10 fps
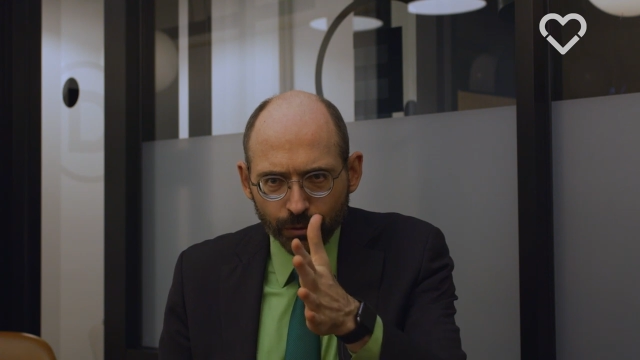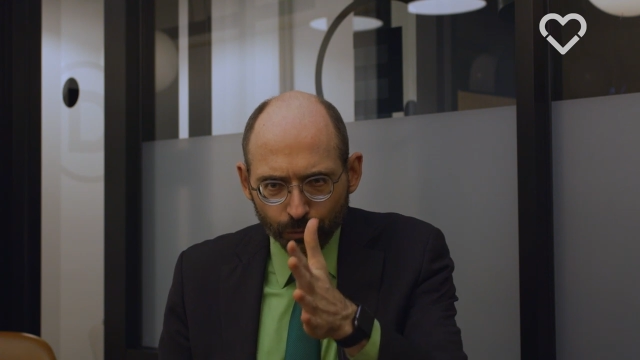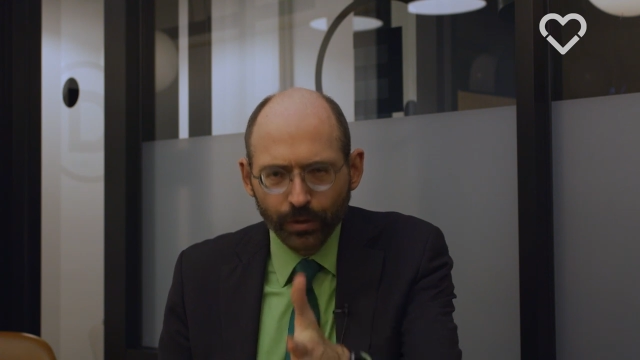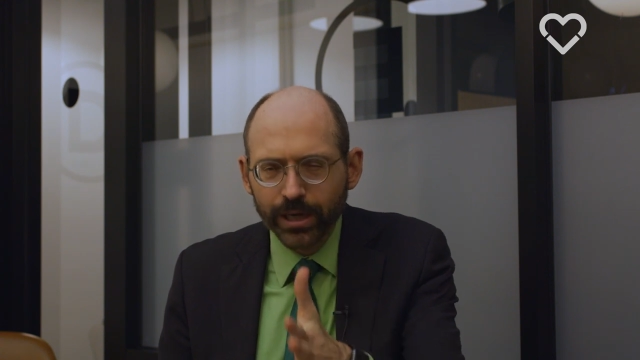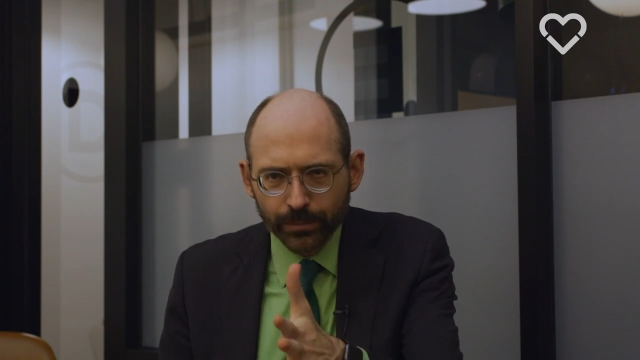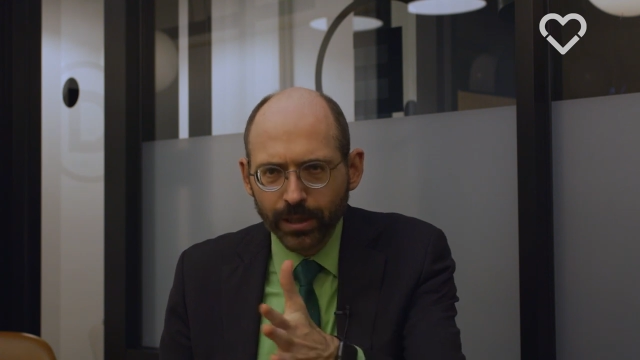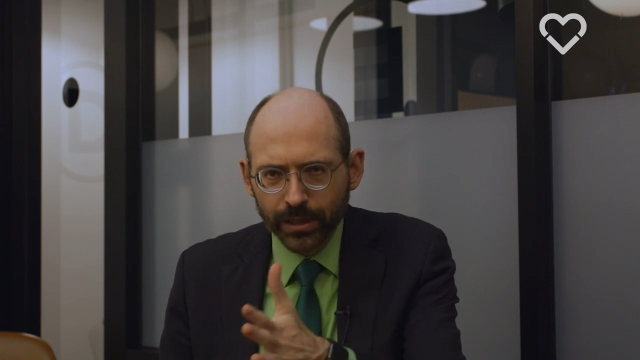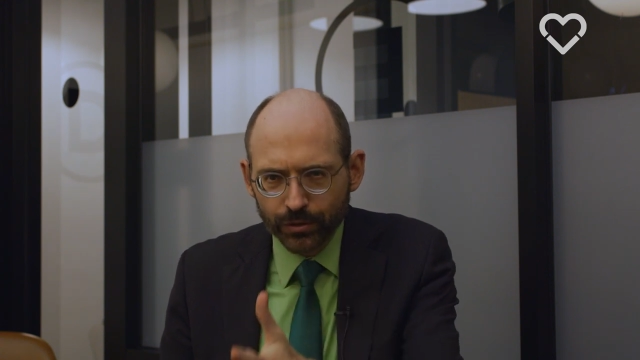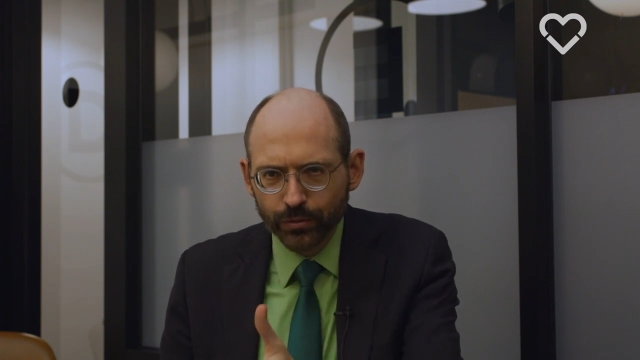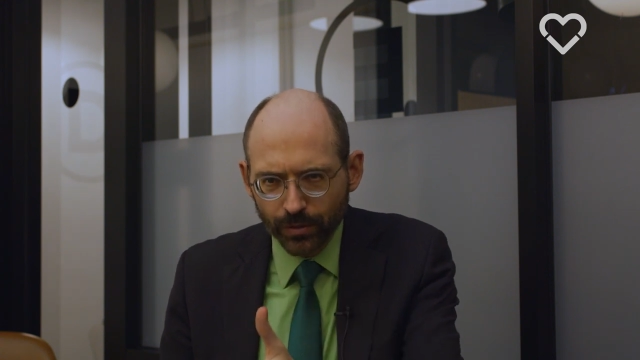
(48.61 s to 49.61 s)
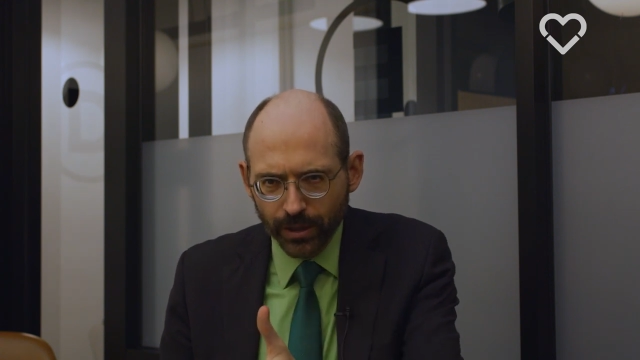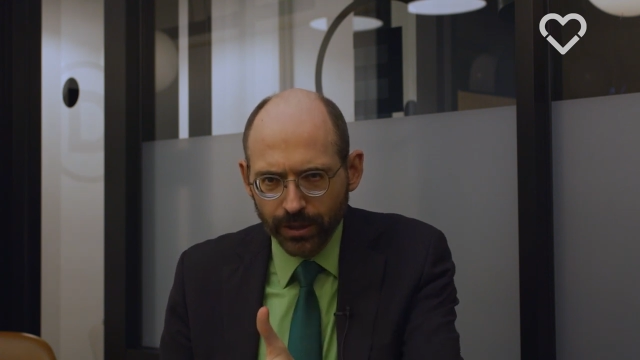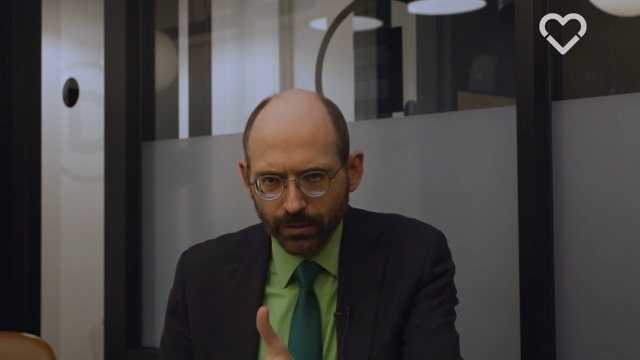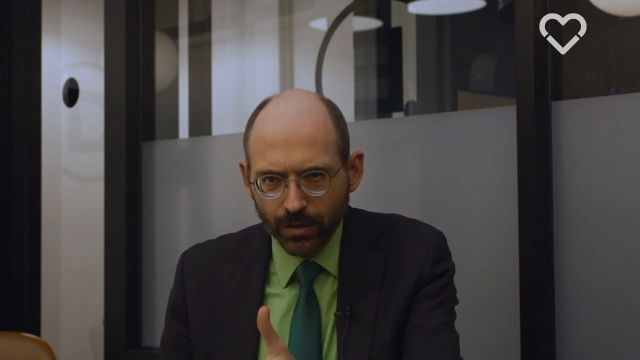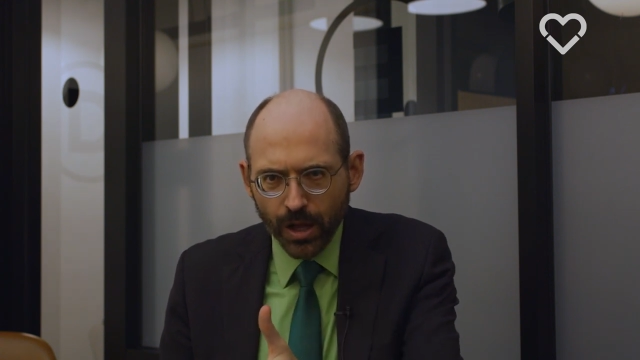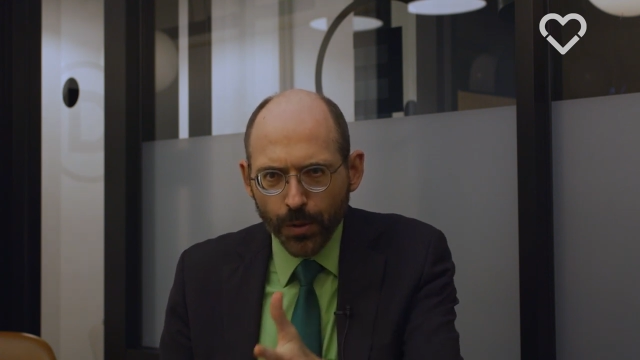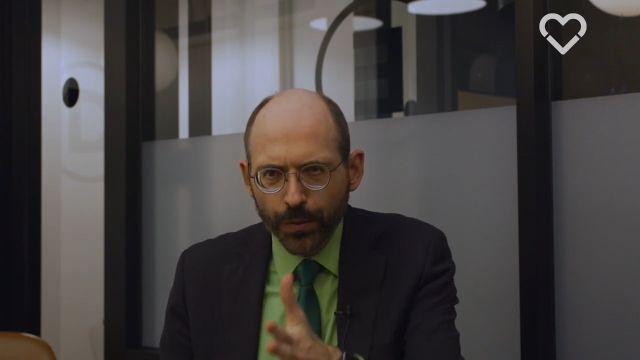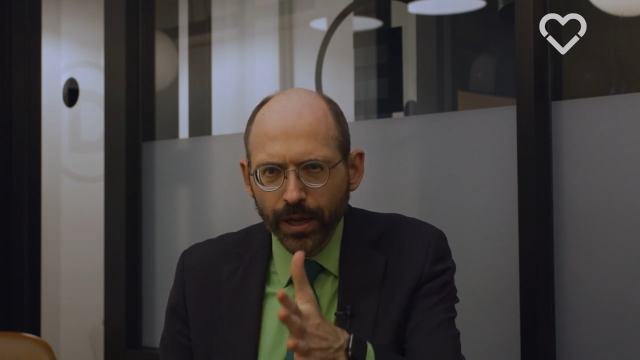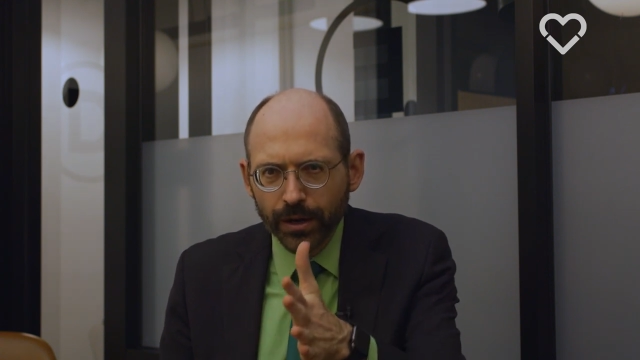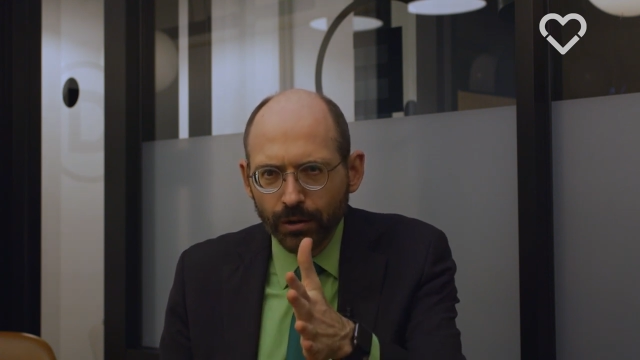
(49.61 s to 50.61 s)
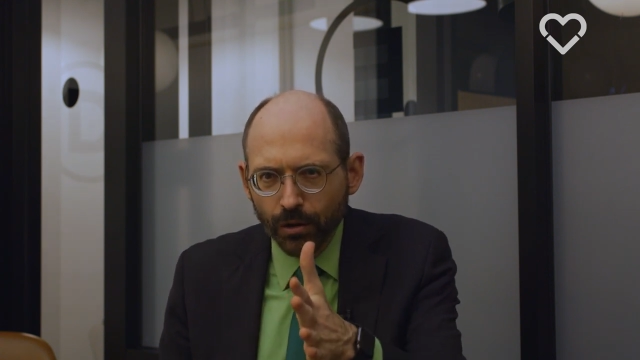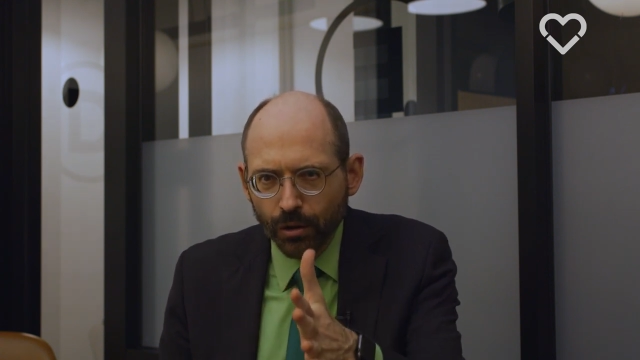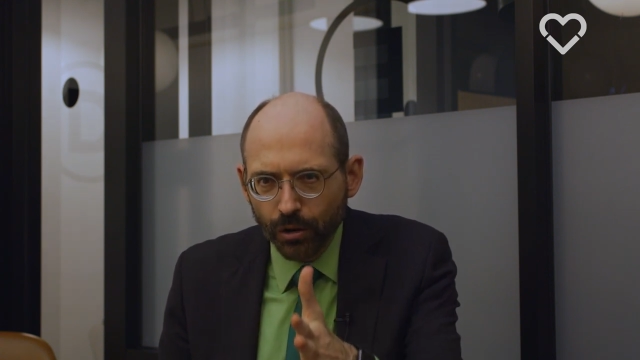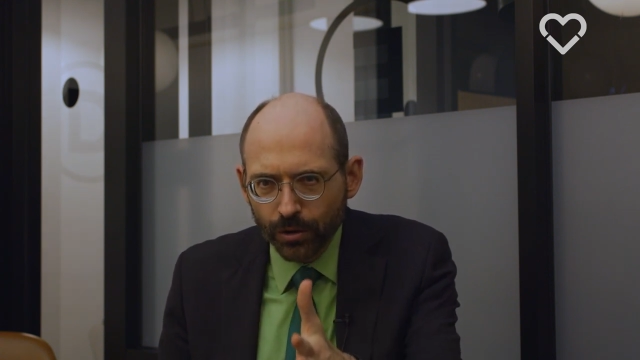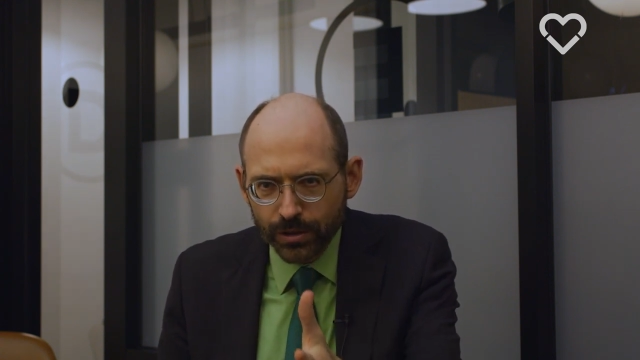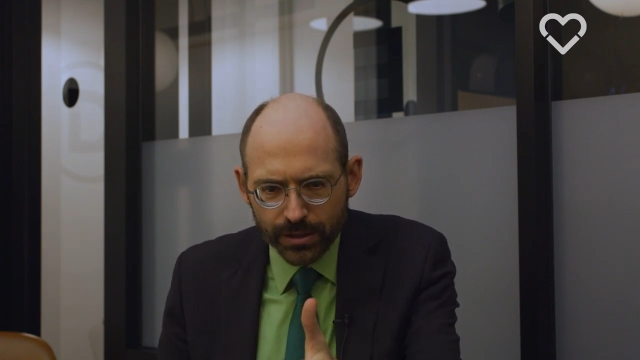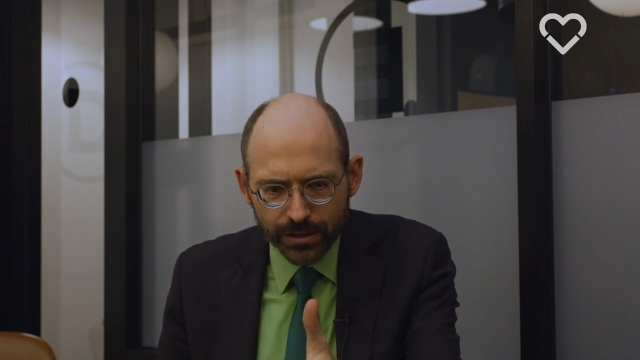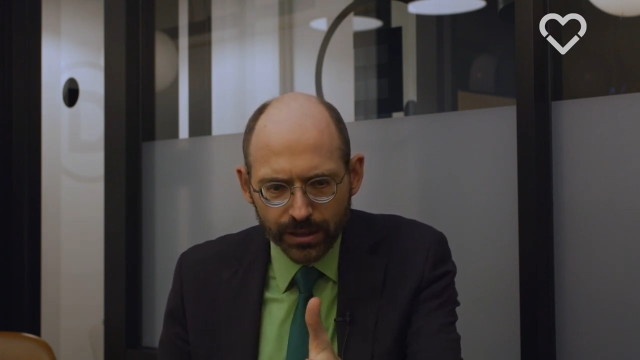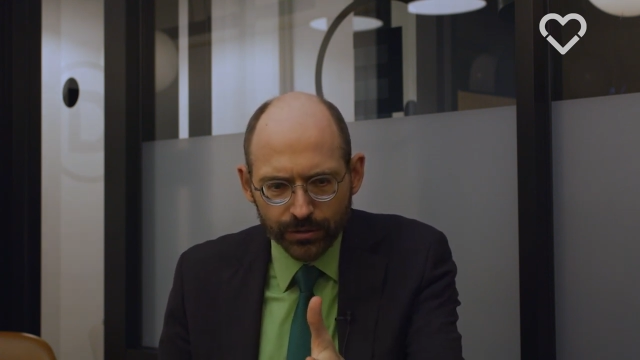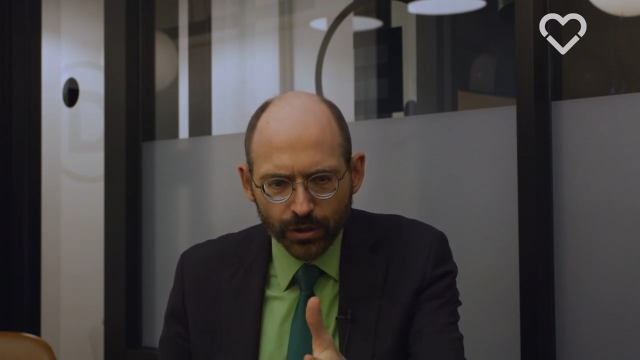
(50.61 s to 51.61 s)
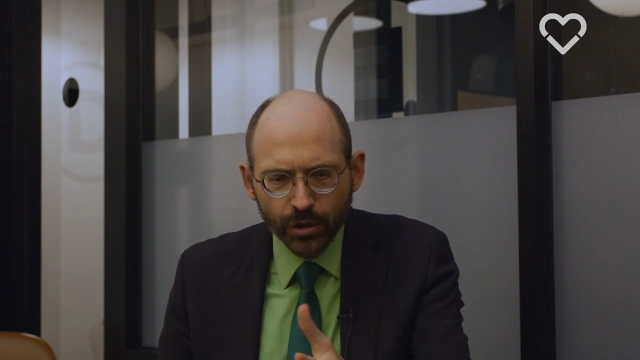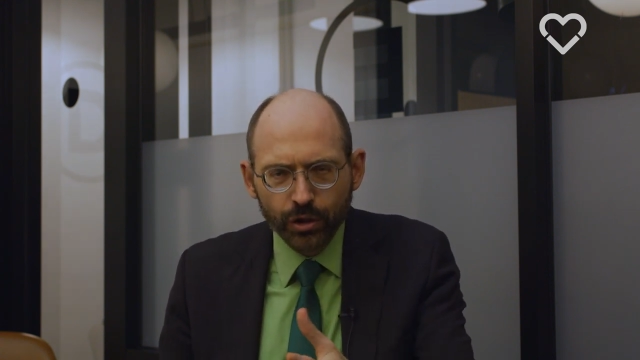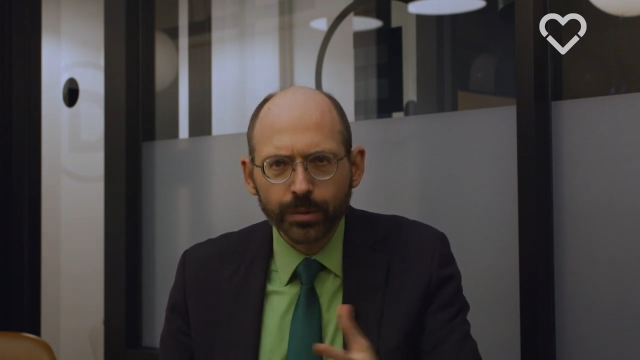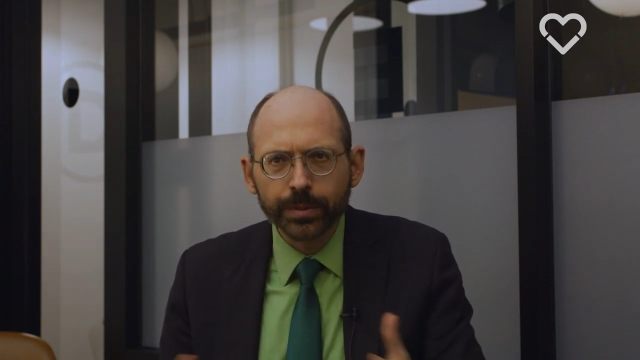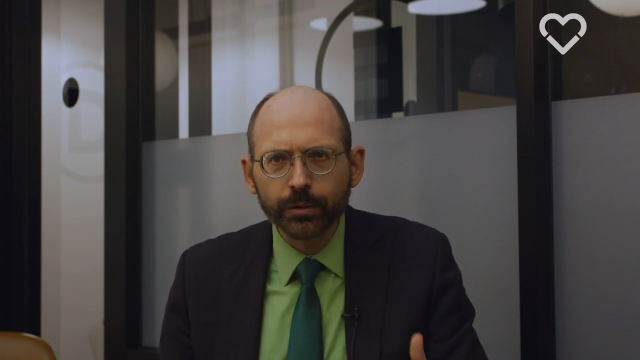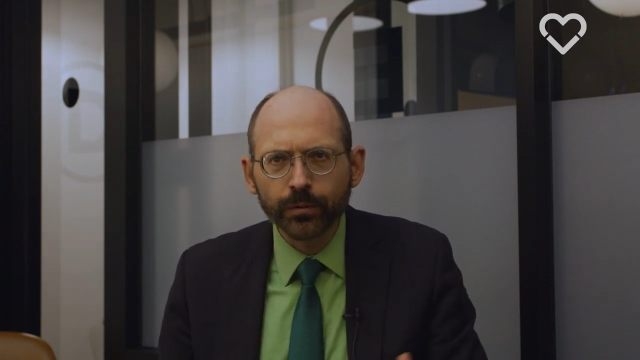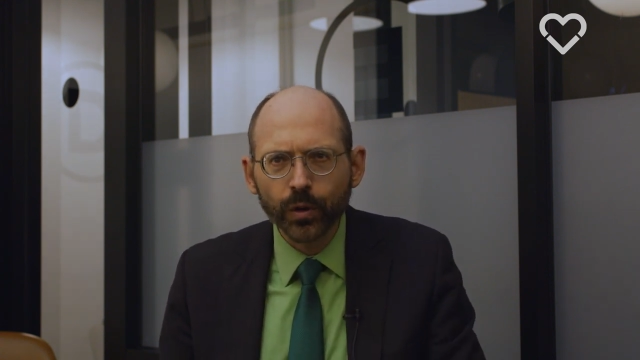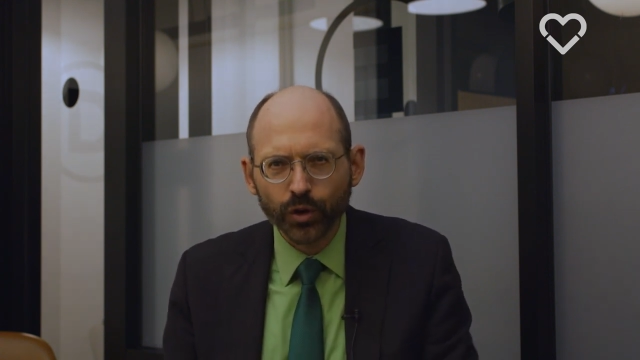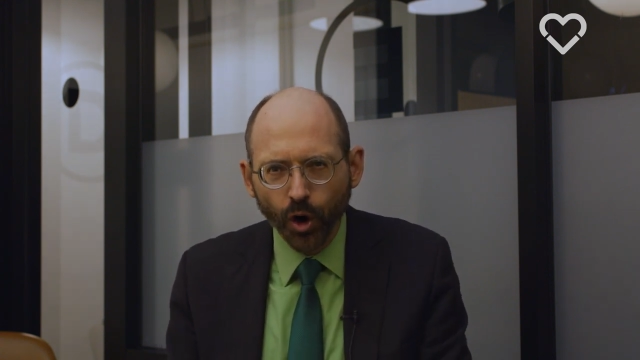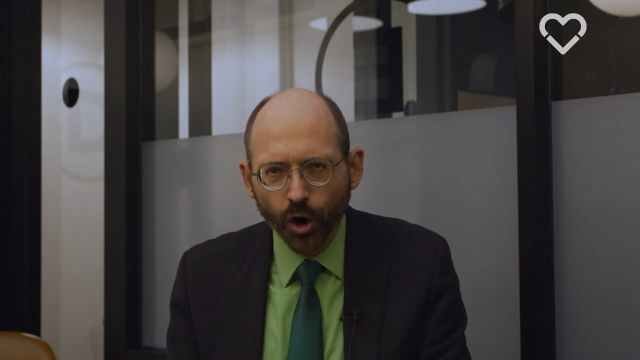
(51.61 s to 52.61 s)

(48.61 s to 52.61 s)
randomized trial, that heart disease could be reversed.